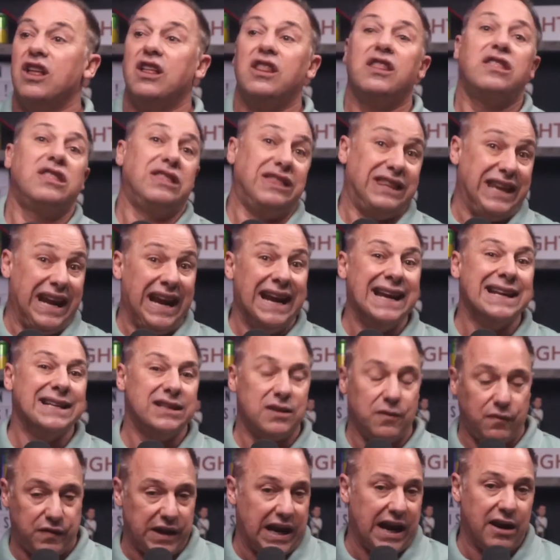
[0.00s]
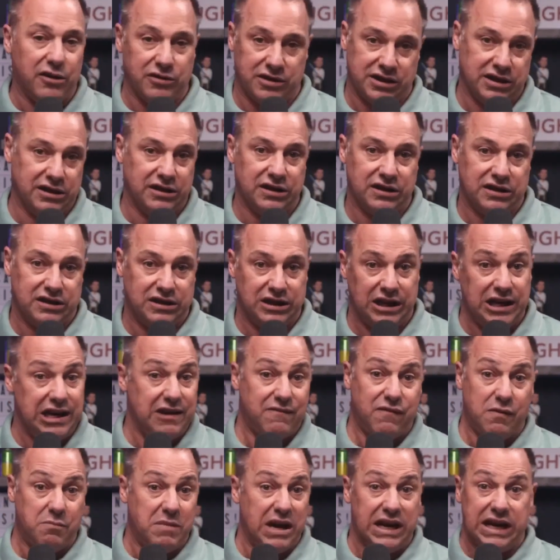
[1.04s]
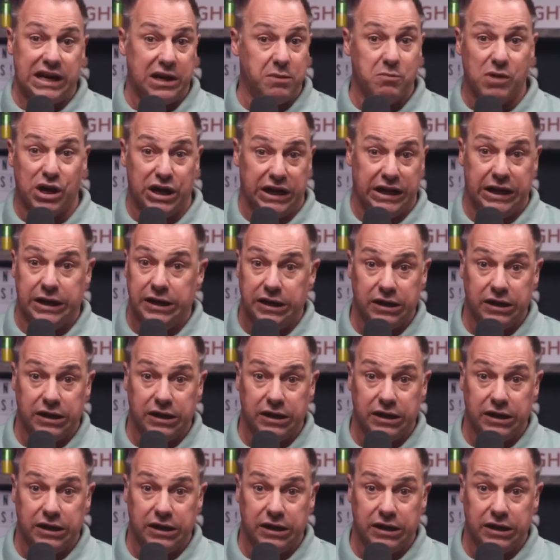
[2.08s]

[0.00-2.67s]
tens of thousands to even make any money,